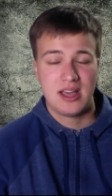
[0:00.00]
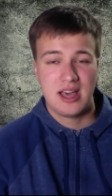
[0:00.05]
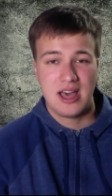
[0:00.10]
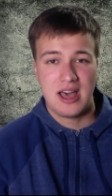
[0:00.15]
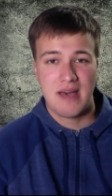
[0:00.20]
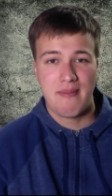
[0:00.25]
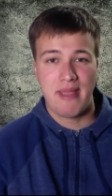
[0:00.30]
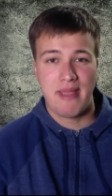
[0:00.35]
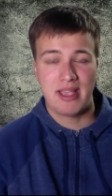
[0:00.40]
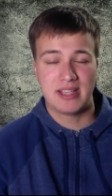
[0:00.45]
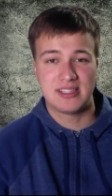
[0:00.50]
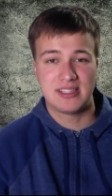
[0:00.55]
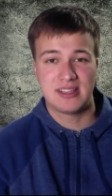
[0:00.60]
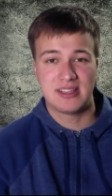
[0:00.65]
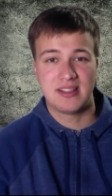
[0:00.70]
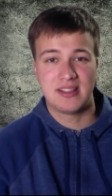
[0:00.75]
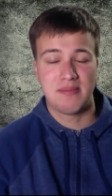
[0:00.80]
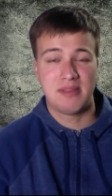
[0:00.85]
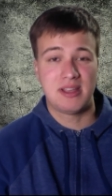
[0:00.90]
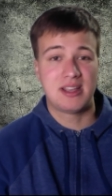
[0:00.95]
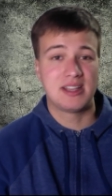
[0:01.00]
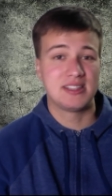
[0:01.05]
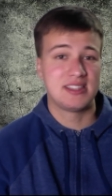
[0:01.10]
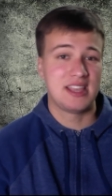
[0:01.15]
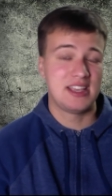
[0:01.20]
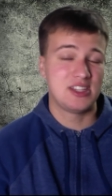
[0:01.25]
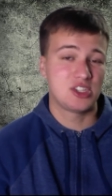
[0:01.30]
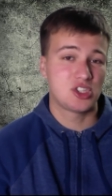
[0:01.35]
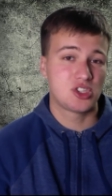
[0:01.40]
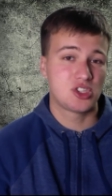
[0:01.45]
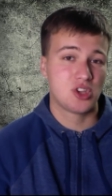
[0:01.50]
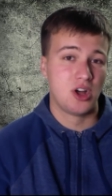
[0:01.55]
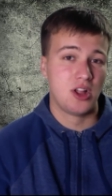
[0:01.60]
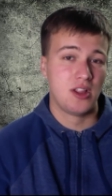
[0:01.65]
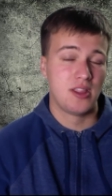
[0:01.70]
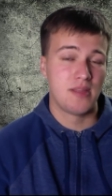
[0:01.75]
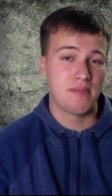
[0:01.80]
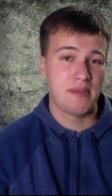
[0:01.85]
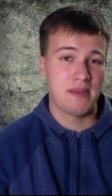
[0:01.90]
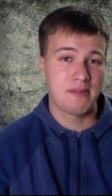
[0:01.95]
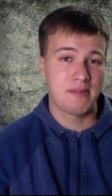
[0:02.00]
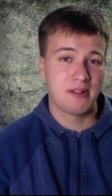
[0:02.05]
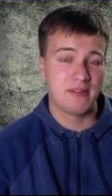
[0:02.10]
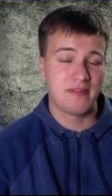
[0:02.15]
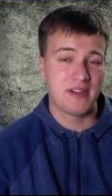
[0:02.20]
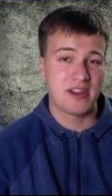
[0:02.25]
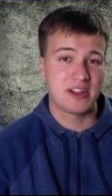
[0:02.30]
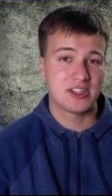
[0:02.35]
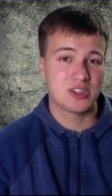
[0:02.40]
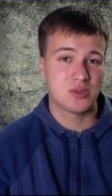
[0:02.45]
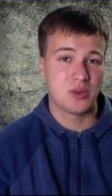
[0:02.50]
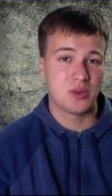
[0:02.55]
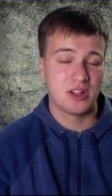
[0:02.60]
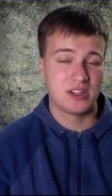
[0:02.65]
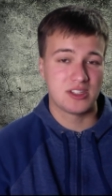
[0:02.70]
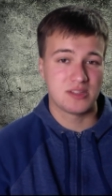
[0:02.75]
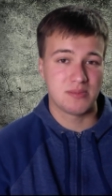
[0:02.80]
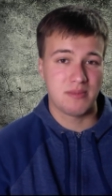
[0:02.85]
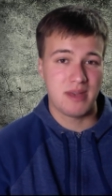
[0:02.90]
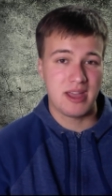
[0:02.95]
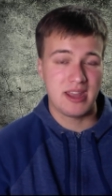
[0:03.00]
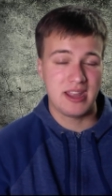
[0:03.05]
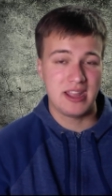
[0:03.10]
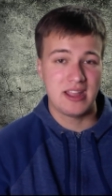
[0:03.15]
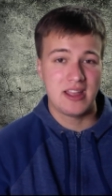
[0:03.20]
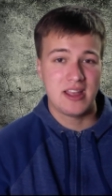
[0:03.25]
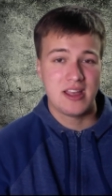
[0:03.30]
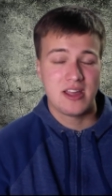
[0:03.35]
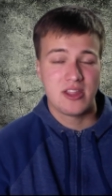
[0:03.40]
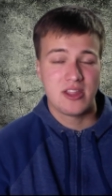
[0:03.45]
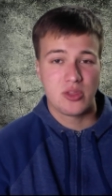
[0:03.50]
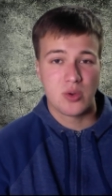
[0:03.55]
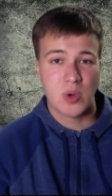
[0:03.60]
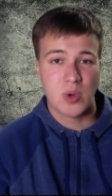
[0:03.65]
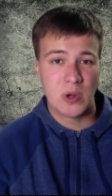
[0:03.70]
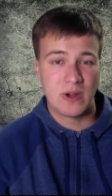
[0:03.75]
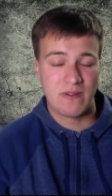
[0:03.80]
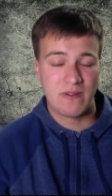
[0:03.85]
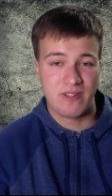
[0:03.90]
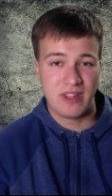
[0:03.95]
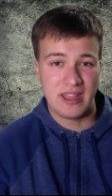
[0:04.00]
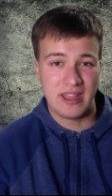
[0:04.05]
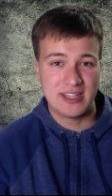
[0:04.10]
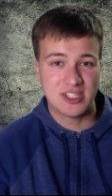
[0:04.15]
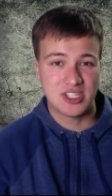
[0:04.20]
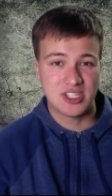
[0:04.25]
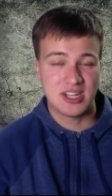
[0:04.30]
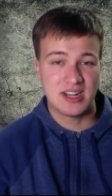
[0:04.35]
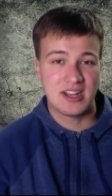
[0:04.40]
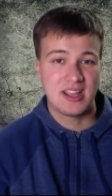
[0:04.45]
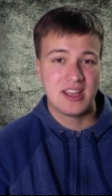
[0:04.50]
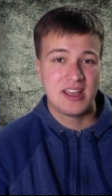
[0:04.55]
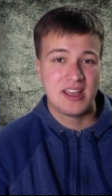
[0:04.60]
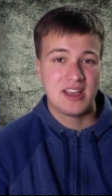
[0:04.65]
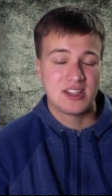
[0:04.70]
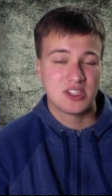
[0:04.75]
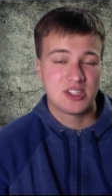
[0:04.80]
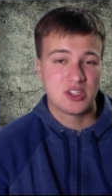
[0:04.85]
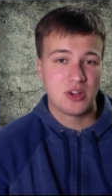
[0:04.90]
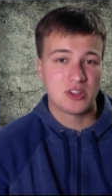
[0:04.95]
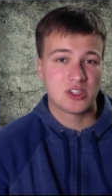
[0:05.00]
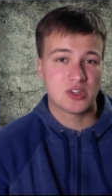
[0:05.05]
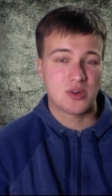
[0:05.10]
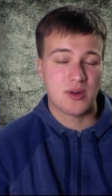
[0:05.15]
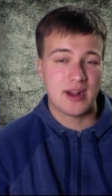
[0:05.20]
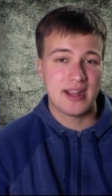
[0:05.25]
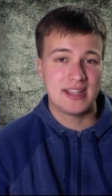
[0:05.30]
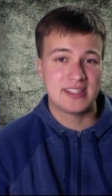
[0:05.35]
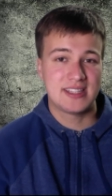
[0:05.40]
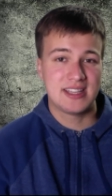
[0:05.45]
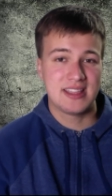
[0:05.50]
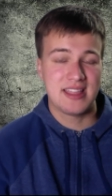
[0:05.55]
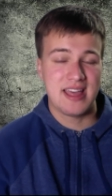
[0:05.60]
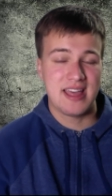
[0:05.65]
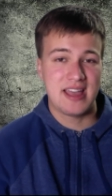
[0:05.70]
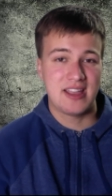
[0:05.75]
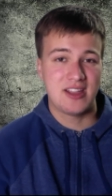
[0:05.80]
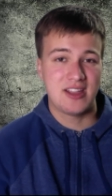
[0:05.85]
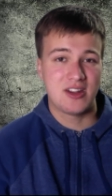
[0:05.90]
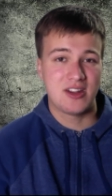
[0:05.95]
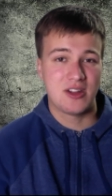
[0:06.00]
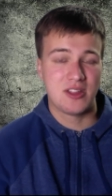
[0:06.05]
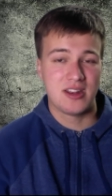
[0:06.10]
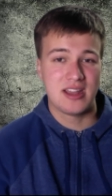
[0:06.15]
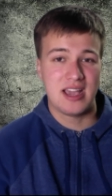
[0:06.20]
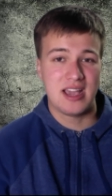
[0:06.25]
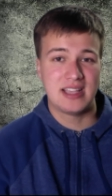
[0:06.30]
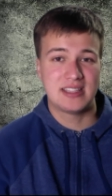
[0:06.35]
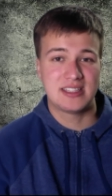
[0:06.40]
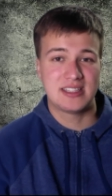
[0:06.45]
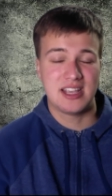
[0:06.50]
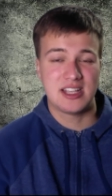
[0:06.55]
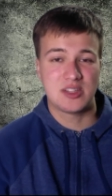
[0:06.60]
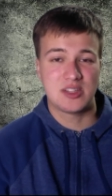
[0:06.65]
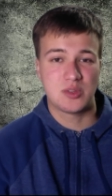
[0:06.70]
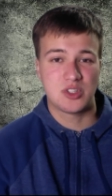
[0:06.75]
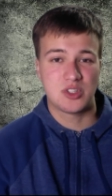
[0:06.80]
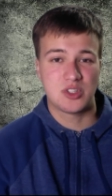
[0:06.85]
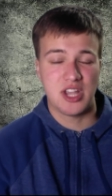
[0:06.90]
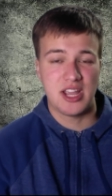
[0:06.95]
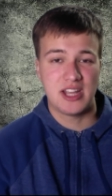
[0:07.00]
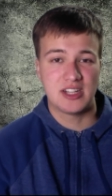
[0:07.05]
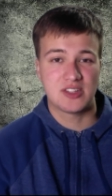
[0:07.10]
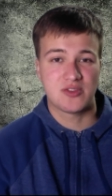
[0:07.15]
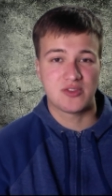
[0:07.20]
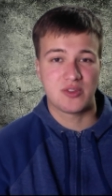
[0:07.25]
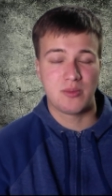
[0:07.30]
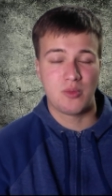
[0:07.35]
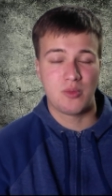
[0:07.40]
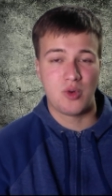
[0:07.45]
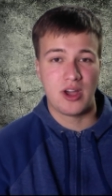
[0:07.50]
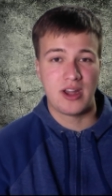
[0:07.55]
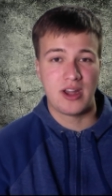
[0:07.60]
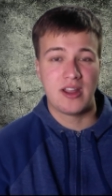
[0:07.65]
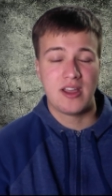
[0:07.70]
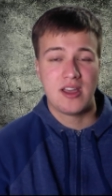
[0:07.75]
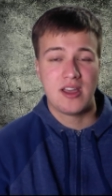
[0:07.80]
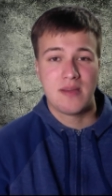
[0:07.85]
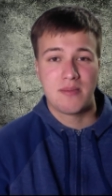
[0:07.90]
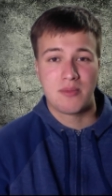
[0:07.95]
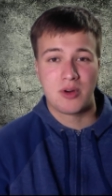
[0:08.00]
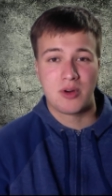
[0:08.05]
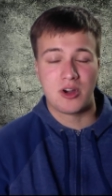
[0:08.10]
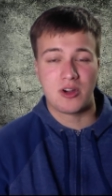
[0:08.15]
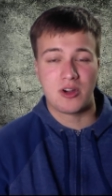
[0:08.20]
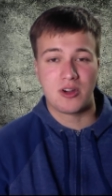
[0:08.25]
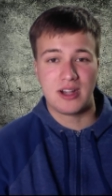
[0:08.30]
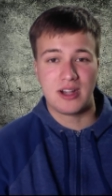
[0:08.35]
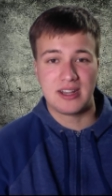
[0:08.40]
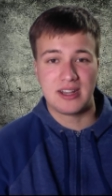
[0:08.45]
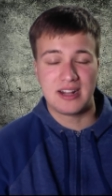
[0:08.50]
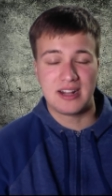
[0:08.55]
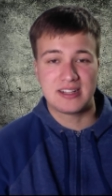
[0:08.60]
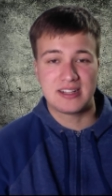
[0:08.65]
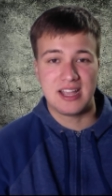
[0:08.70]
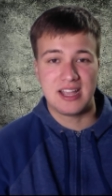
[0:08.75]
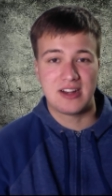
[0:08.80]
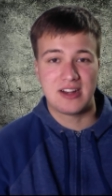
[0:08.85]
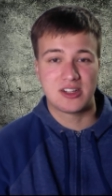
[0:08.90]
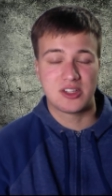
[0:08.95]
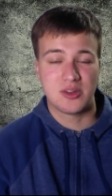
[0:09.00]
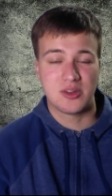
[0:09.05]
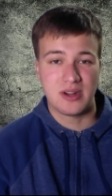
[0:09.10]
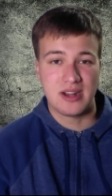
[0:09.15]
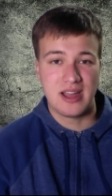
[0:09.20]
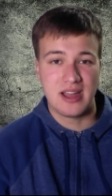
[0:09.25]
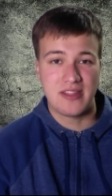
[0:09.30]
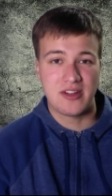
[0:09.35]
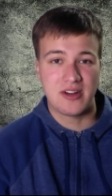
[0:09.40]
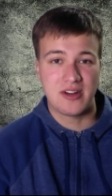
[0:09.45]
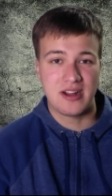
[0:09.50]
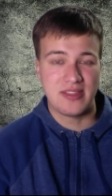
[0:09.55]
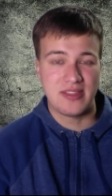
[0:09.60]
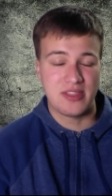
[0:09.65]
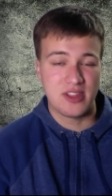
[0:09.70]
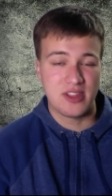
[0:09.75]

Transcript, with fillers: uh, basically because they stole the people of Venezuela's money through inflation. So it's crazy that, you know, the United States would change from one murdering dictator to another in